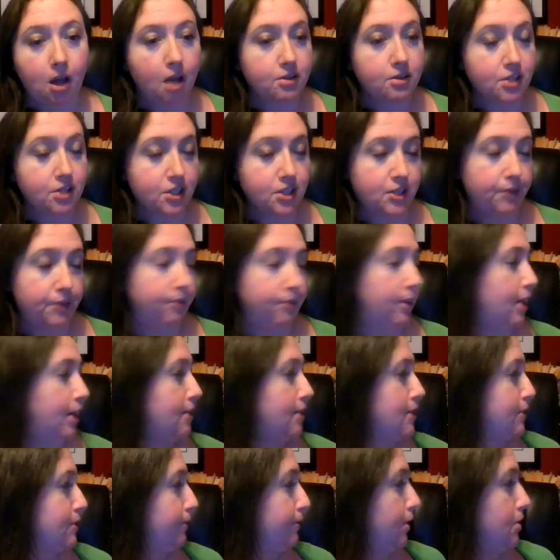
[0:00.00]
cognitive
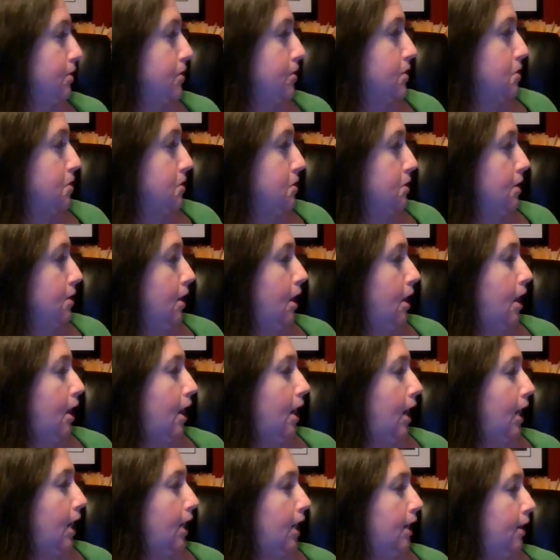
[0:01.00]
things first.
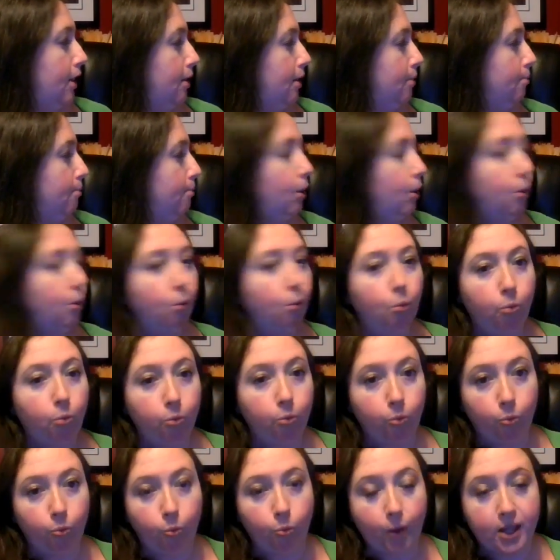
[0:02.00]
Um,
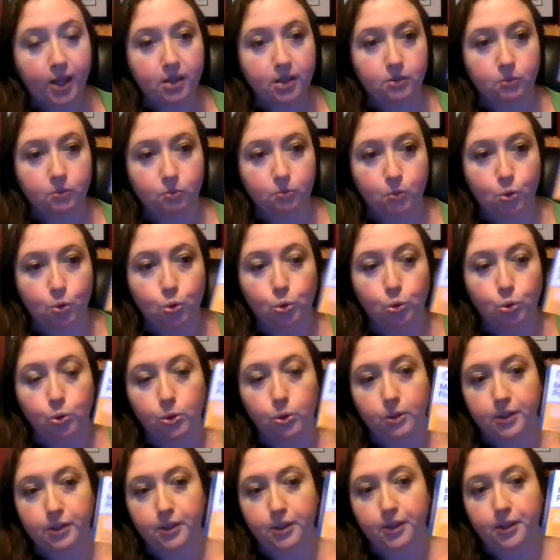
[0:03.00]
One
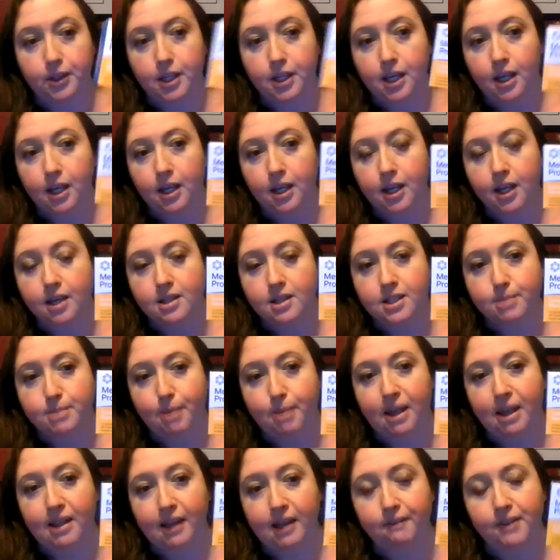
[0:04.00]
cool little thing is
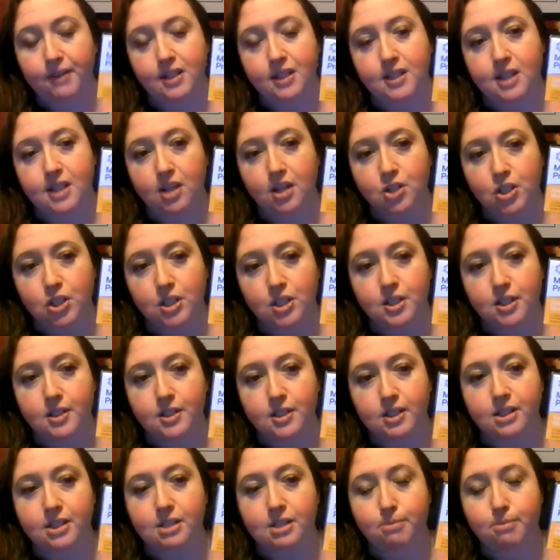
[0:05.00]
by Life
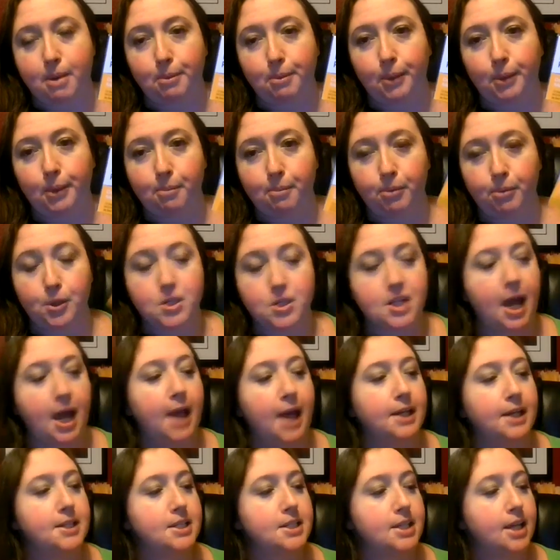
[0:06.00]
Extensions. It's Memory
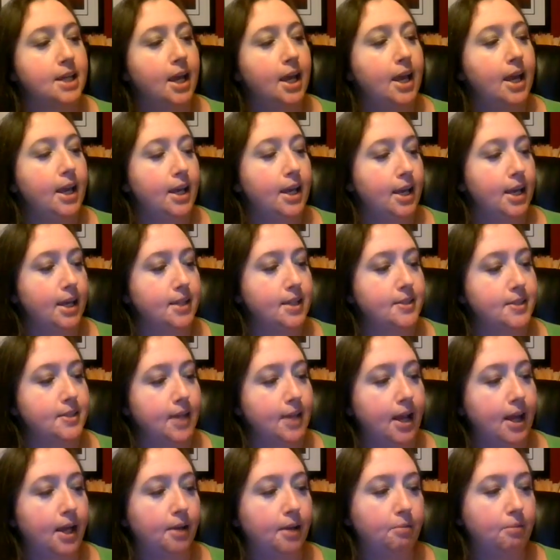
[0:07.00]
Protect. It's
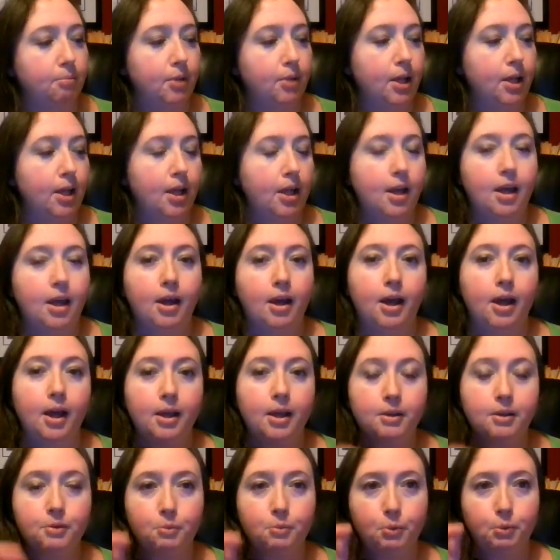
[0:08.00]

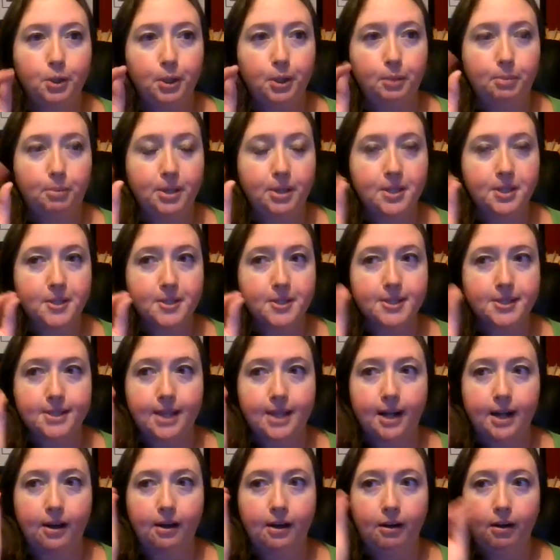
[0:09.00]
little pills
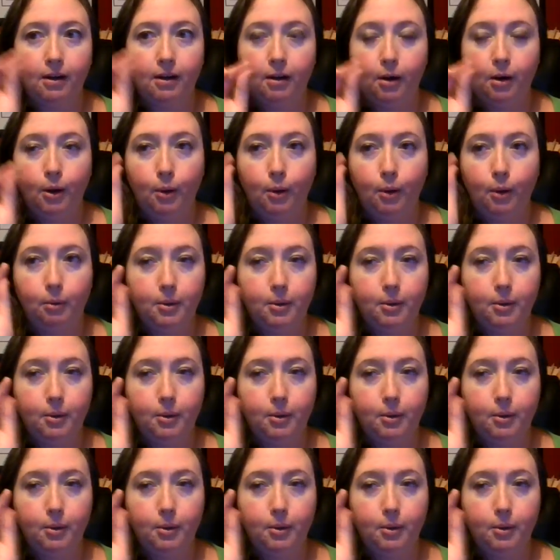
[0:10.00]
that are